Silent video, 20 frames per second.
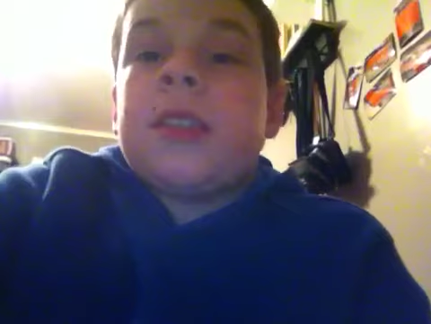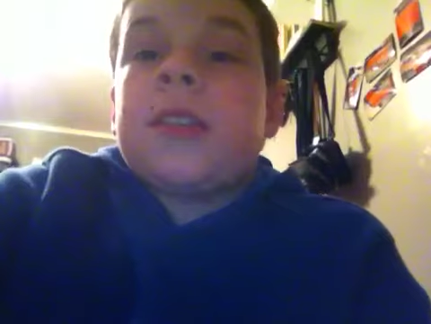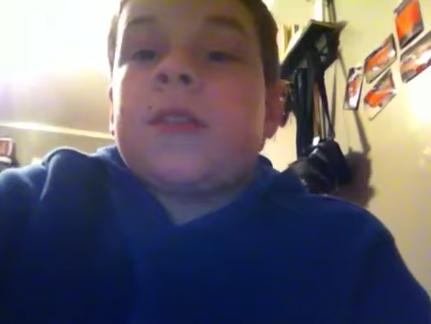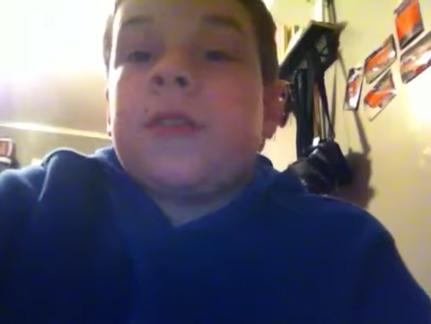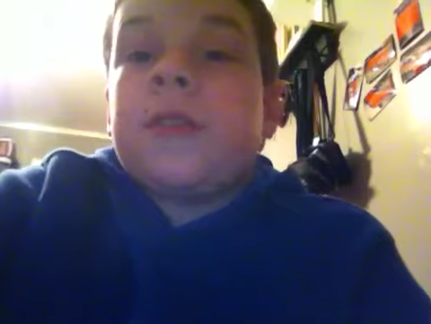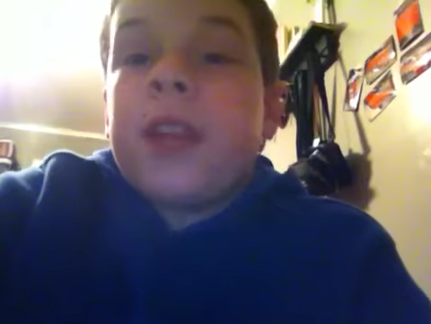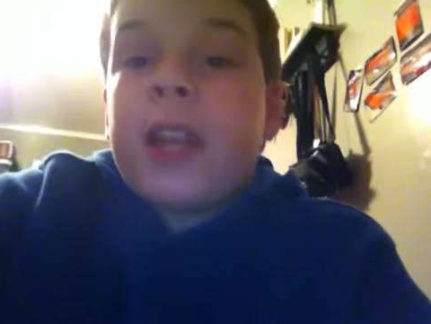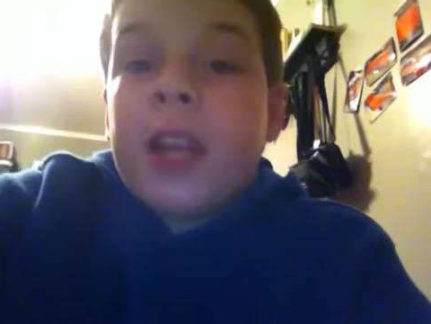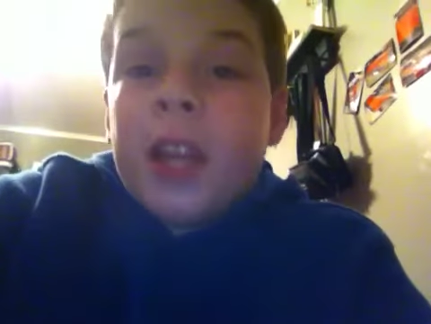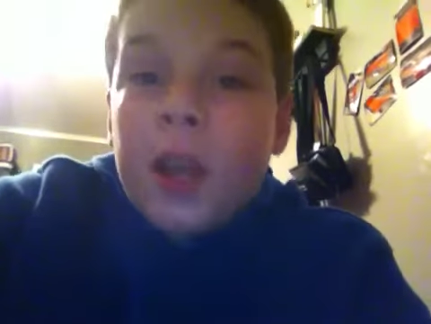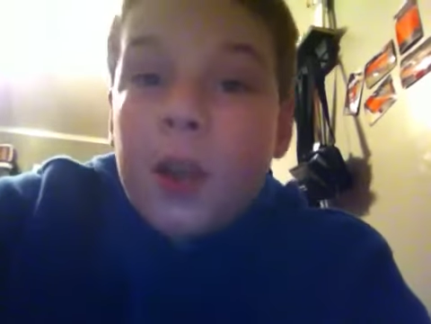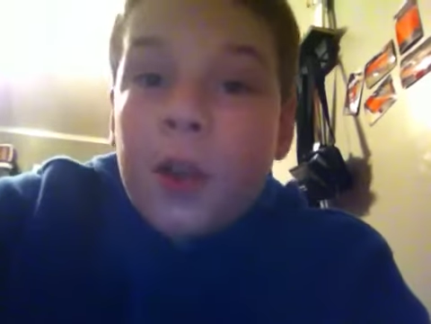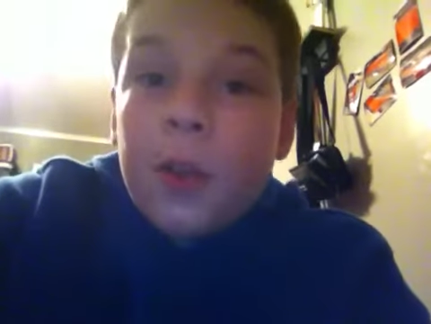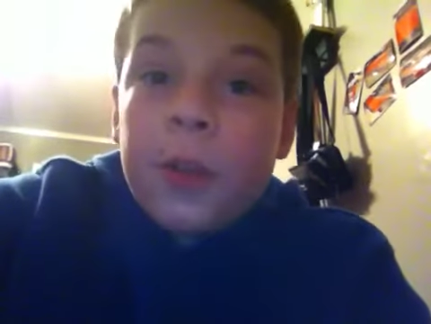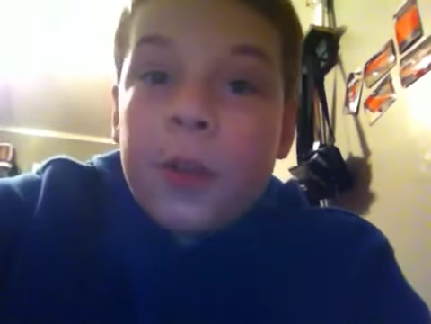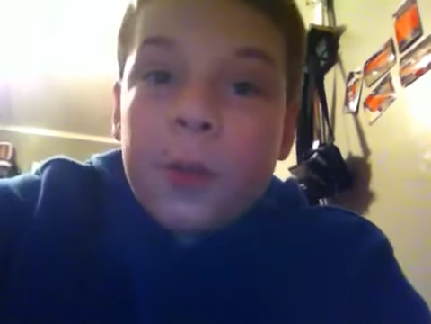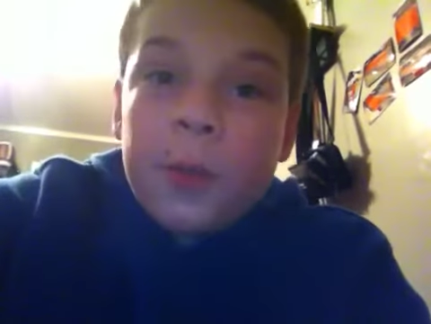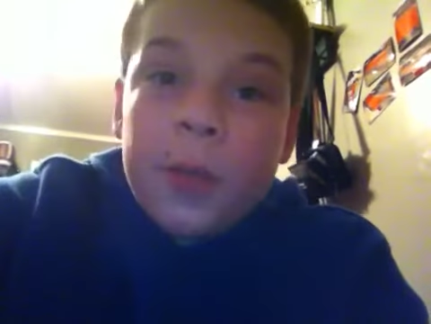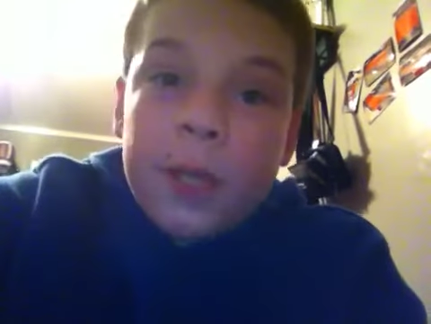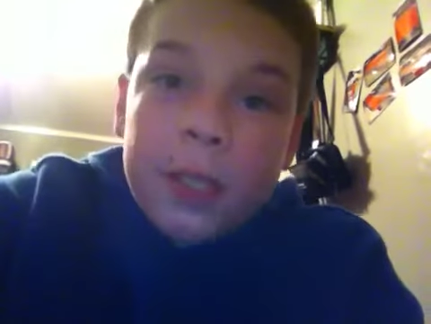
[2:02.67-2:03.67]
this video
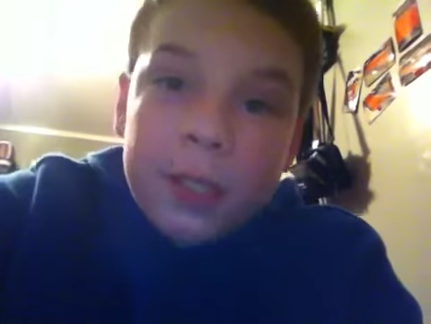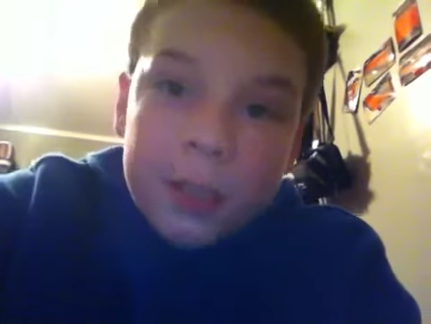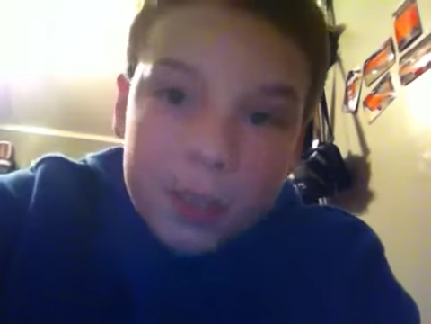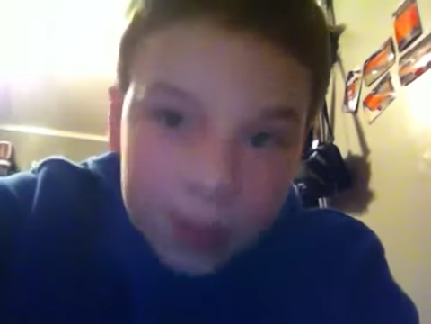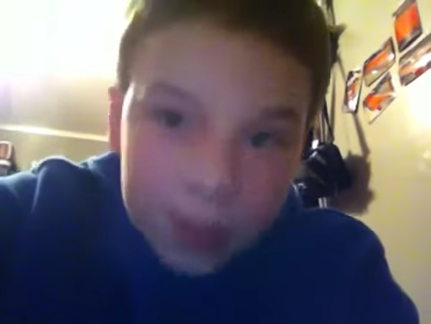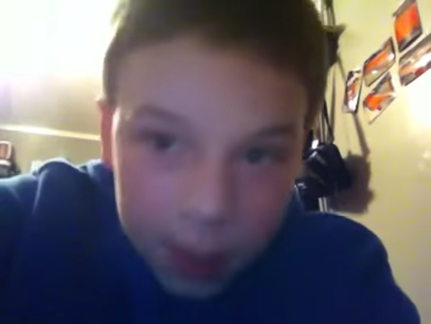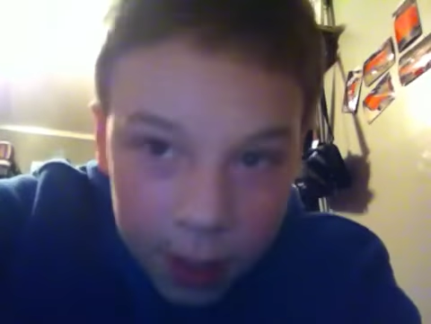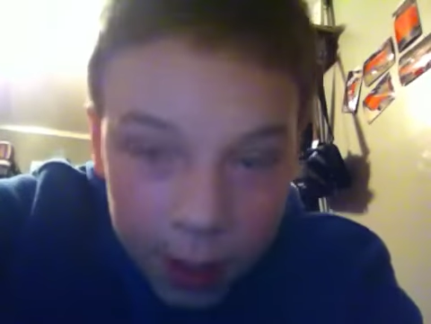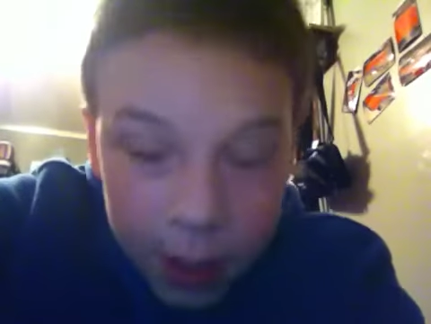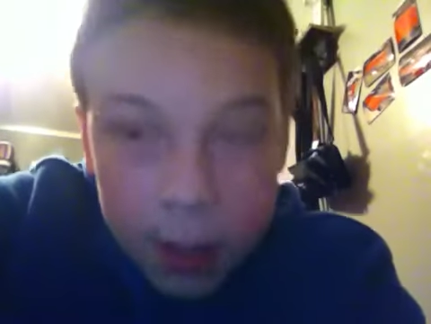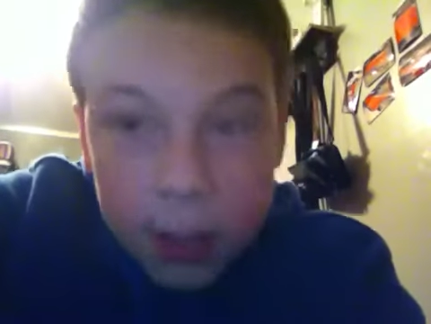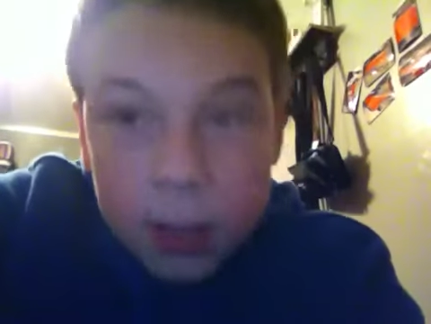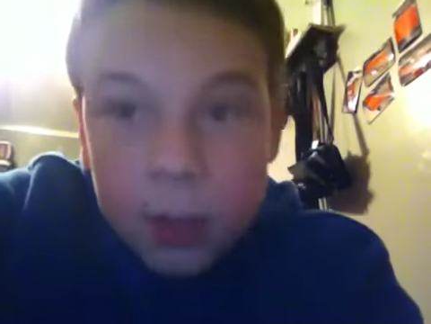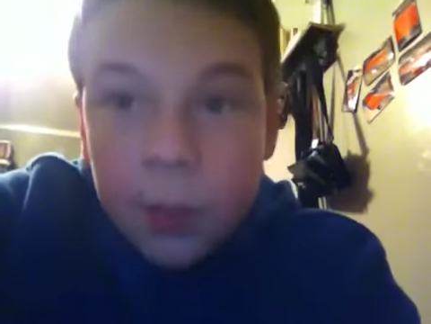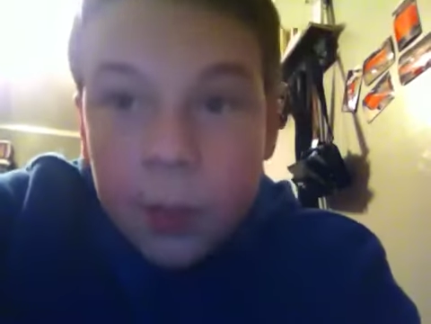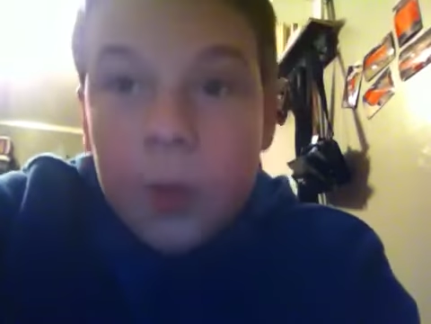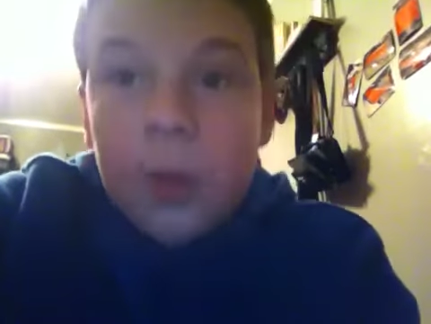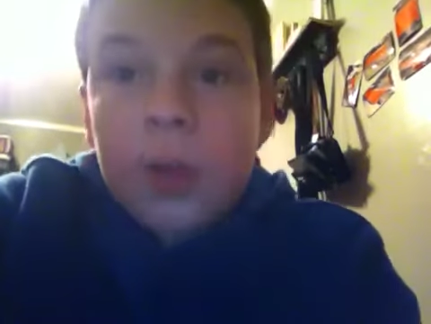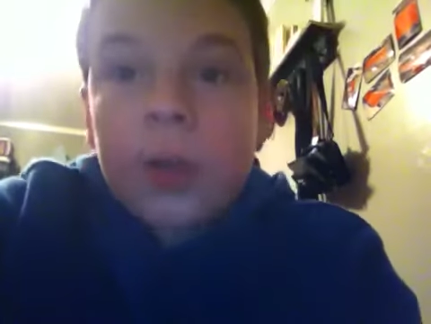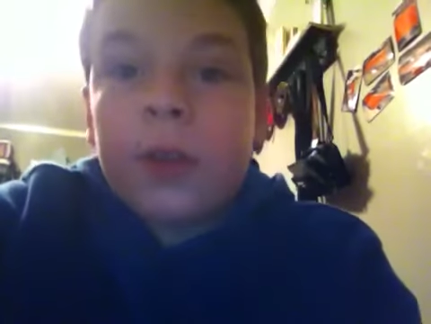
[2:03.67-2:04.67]
and being a
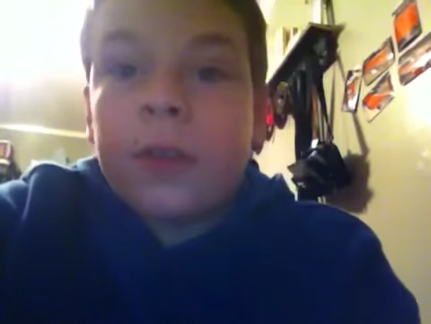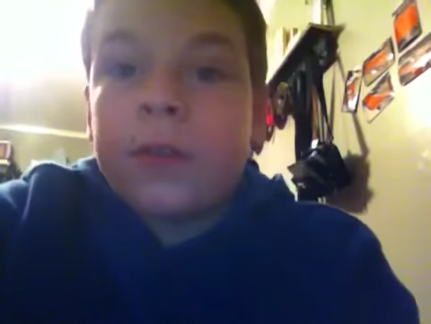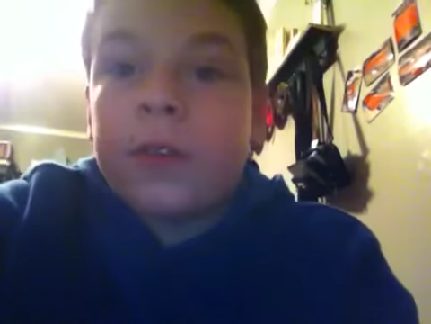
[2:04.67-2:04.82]
supporter